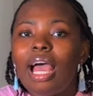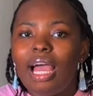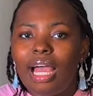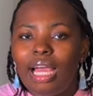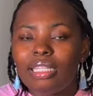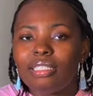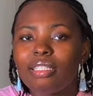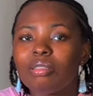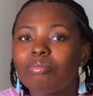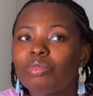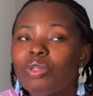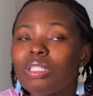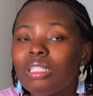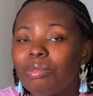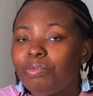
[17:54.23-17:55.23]
And the
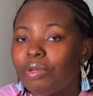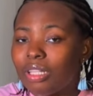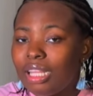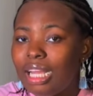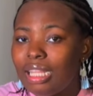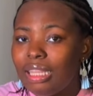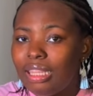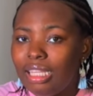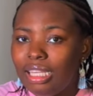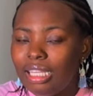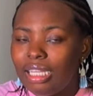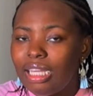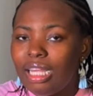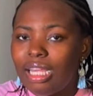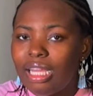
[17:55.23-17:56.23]
most important
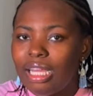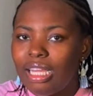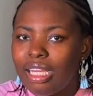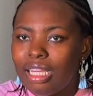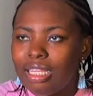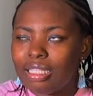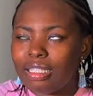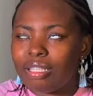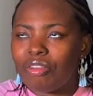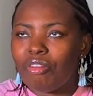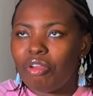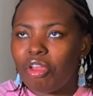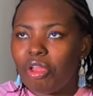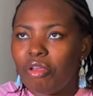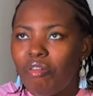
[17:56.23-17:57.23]
thing is
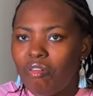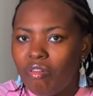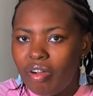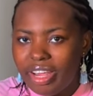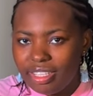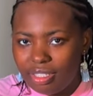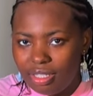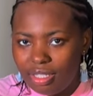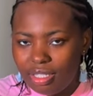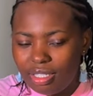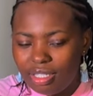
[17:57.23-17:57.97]
rest.